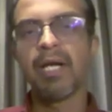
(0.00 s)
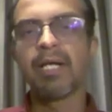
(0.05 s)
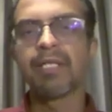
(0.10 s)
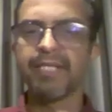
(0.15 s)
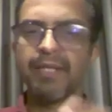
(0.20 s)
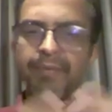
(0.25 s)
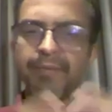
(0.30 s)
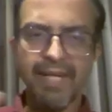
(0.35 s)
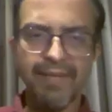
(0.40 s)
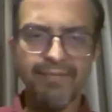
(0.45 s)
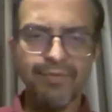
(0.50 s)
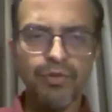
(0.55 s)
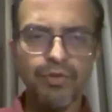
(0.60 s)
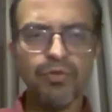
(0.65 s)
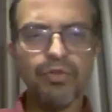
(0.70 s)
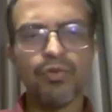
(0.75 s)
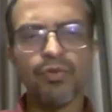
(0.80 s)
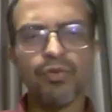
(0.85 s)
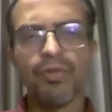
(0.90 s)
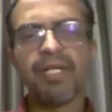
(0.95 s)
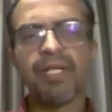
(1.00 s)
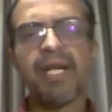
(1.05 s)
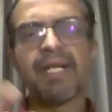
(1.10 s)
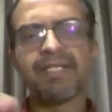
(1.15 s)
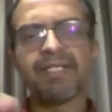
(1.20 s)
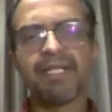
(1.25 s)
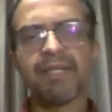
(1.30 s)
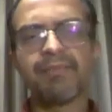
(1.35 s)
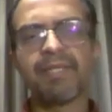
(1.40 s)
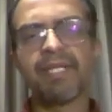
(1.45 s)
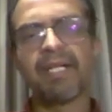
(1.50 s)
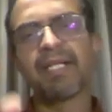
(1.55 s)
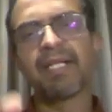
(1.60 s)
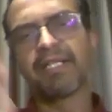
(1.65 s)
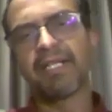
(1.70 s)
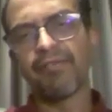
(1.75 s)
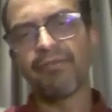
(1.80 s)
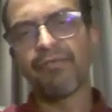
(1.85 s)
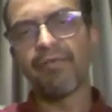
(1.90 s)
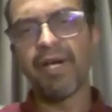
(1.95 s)
Sometimes you you create something and
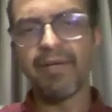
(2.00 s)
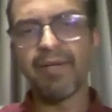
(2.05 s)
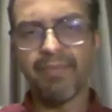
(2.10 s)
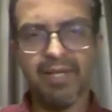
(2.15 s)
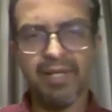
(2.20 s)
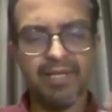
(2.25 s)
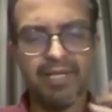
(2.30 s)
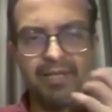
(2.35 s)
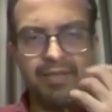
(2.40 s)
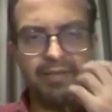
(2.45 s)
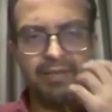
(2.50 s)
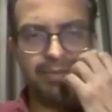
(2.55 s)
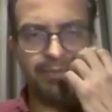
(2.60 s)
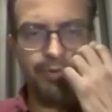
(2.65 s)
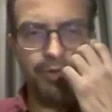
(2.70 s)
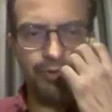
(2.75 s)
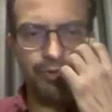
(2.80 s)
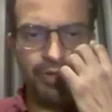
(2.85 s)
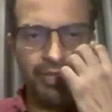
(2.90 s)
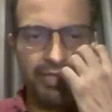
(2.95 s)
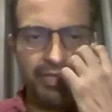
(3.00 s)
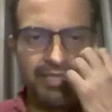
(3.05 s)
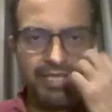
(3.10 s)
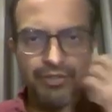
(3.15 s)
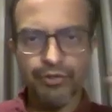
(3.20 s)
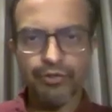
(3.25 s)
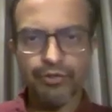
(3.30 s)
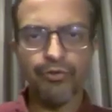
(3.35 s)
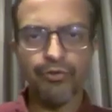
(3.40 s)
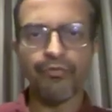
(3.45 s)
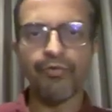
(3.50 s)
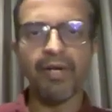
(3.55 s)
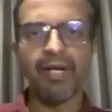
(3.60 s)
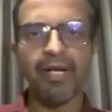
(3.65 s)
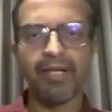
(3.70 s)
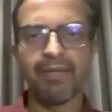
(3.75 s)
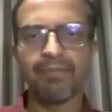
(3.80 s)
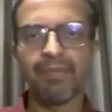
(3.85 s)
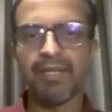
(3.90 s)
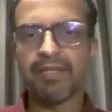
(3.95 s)
then find market opportunities. That's also
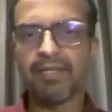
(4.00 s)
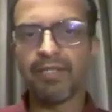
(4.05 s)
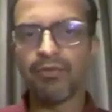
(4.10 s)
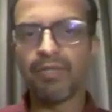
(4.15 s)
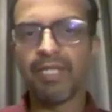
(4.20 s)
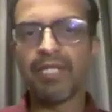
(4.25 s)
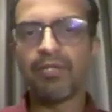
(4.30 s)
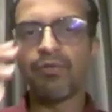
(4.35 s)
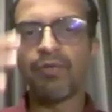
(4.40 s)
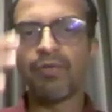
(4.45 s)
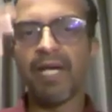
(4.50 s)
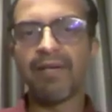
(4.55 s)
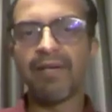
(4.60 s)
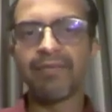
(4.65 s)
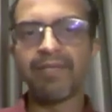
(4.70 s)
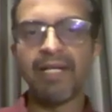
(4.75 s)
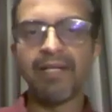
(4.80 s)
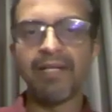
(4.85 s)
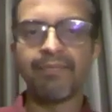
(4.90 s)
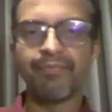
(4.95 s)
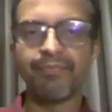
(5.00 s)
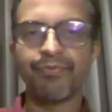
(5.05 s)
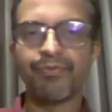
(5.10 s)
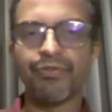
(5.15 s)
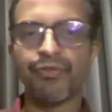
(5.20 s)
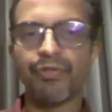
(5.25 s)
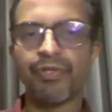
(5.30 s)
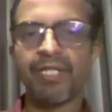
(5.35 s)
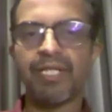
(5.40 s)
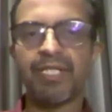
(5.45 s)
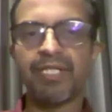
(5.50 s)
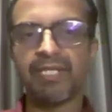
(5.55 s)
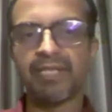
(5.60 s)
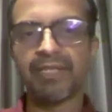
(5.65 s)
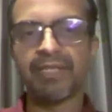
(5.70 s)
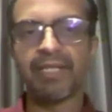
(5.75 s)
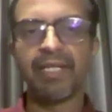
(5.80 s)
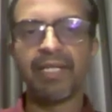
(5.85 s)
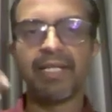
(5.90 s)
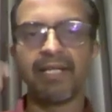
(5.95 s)
fine, but you need to have that strategic
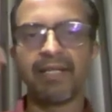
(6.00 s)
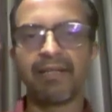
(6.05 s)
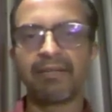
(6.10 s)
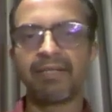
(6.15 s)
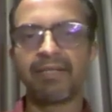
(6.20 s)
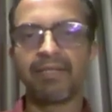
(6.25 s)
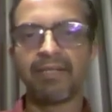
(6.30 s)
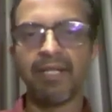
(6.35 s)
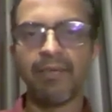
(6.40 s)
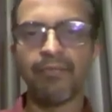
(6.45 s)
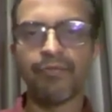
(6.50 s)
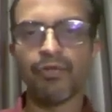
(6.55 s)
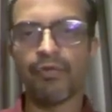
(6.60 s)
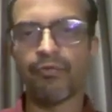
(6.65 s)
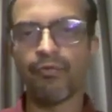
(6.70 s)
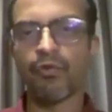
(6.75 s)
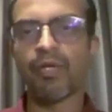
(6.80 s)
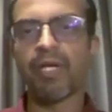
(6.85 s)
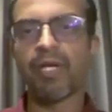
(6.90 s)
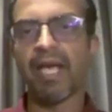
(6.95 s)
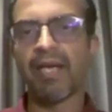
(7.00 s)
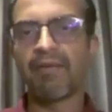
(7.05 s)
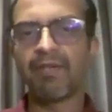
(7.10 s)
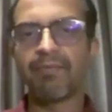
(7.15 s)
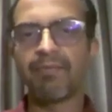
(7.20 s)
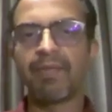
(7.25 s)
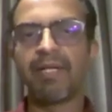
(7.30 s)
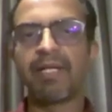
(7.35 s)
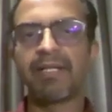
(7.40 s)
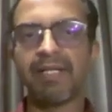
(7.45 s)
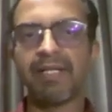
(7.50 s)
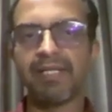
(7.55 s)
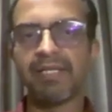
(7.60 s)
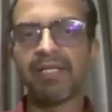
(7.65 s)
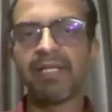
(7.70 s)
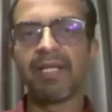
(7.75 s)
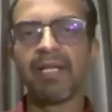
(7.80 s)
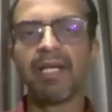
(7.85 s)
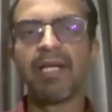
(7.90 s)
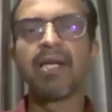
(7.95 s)
thinking in terms of, okay, I will build this.
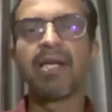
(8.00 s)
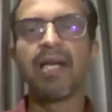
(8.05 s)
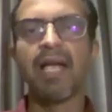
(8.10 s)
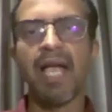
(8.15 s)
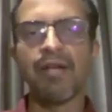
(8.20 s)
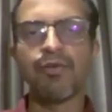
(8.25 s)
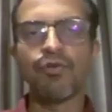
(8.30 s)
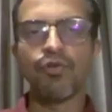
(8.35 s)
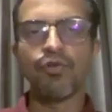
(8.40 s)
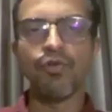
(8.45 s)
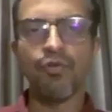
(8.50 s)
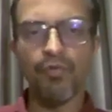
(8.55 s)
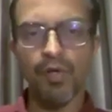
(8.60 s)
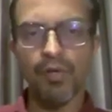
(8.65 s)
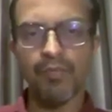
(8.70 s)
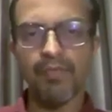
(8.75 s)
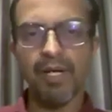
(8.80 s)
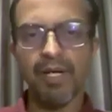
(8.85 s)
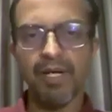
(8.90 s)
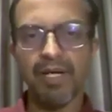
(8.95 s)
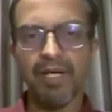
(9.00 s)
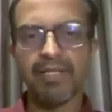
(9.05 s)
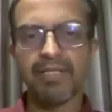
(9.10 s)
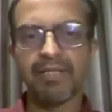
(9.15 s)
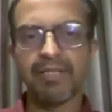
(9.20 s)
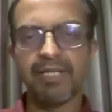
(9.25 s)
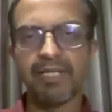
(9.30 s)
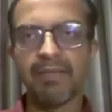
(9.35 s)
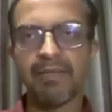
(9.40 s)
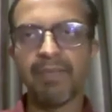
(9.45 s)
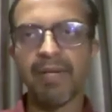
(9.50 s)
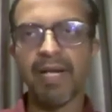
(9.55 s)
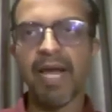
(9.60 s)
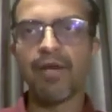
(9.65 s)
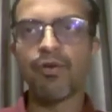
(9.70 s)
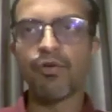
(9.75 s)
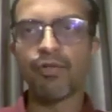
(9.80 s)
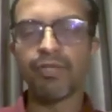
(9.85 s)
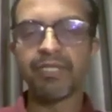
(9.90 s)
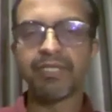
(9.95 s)
I don't know what market is needed, but I
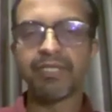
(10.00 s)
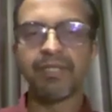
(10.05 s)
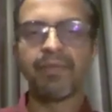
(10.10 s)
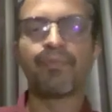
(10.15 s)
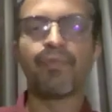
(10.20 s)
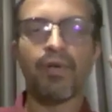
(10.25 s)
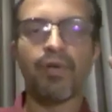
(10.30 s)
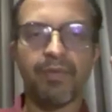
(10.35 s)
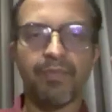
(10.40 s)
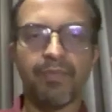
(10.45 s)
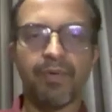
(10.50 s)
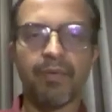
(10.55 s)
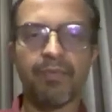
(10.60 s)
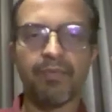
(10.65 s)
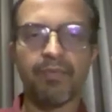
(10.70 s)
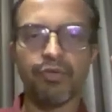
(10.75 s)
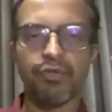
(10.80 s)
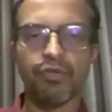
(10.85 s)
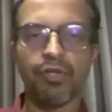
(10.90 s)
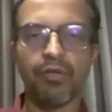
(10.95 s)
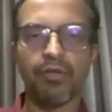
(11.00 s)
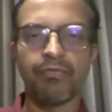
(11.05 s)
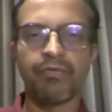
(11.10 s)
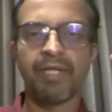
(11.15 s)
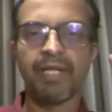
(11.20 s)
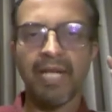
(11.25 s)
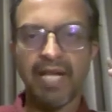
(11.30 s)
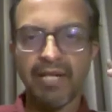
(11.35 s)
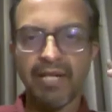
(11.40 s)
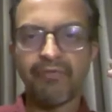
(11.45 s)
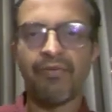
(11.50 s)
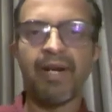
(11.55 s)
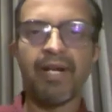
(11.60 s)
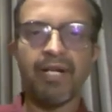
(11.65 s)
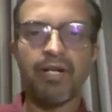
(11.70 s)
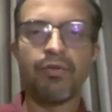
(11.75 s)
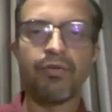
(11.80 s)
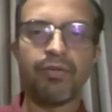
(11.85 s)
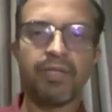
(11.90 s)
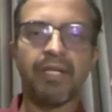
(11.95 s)
know this is an important problem to solve, and I'll find
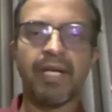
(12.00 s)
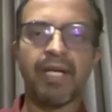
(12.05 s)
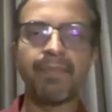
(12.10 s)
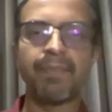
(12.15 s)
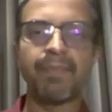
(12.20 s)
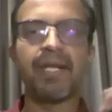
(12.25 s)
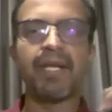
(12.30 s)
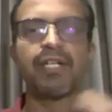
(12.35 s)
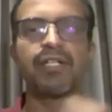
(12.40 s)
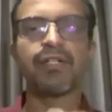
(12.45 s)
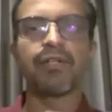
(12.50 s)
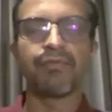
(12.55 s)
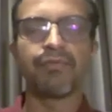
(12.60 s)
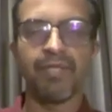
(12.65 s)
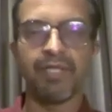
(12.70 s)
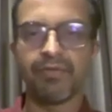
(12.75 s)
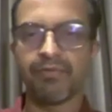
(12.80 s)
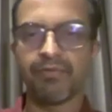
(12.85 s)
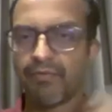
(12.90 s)
out the application of this.